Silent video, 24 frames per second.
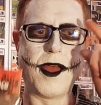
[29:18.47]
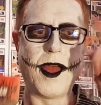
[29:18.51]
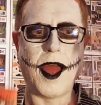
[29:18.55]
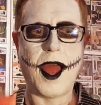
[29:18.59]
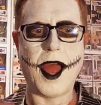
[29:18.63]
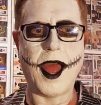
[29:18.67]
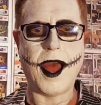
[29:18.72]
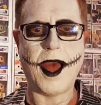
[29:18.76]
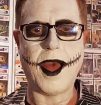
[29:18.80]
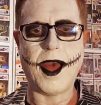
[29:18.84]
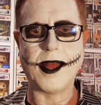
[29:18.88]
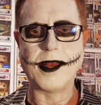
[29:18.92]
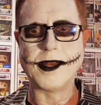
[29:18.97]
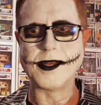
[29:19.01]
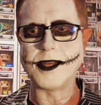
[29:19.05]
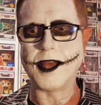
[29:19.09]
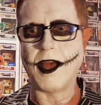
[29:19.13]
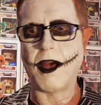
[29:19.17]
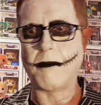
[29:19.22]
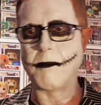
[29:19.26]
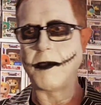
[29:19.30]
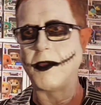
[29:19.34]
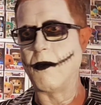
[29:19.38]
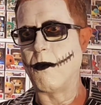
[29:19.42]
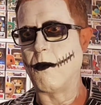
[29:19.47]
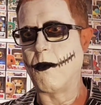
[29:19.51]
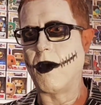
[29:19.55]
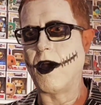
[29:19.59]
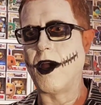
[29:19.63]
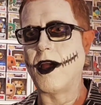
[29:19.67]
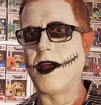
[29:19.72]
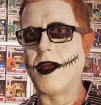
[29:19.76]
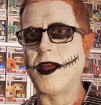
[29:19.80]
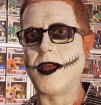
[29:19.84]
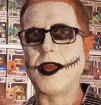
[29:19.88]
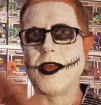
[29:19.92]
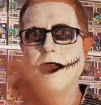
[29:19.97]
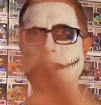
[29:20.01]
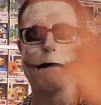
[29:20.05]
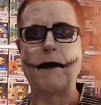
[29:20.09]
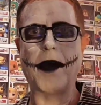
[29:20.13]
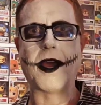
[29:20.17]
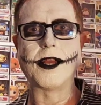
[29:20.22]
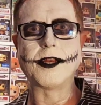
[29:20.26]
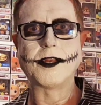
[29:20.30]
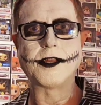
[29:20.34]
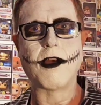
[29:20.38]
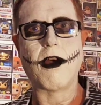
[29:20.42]
And tell me what in
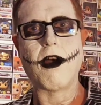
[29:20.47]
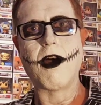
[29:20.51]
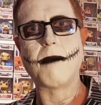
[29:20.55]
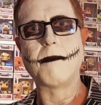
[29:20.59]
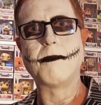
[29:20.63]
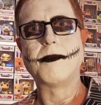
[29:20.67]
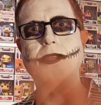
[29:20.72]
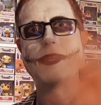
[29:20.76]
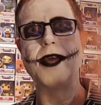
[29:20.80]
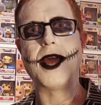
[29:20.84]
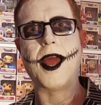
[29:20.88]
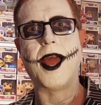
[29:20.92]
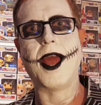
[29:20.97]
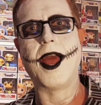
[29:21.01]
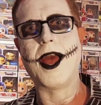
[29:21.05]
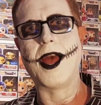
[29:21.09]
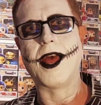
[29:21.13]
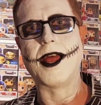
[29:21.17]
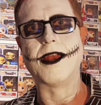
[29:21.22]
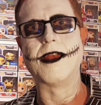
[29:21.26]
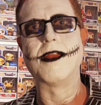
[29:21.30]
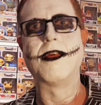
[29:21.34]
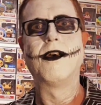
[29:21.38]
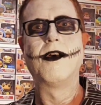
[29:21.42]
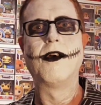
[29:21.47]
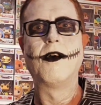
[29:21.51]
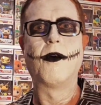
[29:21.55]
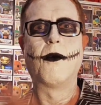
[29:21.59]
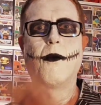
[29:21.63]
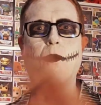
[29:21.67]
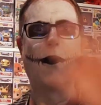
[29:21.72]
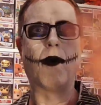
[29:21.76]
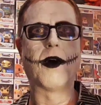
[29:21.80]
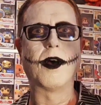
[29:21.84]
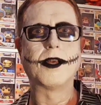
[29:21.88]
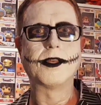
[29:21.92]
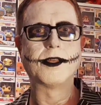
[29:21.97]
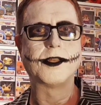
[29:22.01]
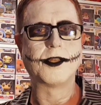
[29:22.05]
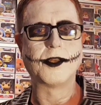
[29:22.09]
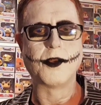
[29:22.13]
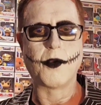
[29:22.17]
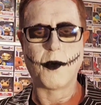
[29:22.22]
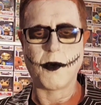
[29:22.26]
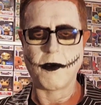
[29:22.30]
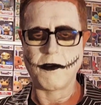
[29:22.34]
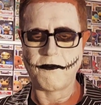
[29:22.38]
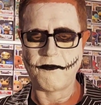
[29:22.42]
my top 10 was
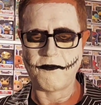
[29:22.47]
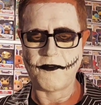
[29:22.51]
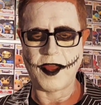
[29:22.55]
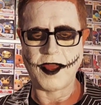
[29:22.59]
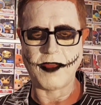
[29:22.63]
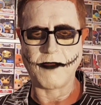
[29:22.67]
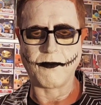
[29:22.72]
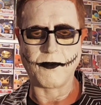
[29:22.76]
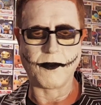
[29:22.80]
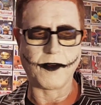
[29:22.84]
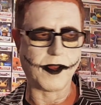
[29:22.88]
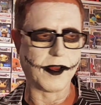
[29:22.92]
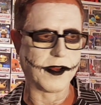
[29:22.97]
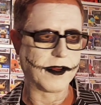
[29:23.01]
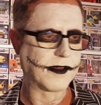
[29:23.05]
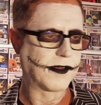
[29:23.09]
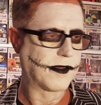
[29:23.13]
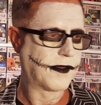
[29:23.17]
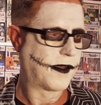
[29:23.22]
your favorite.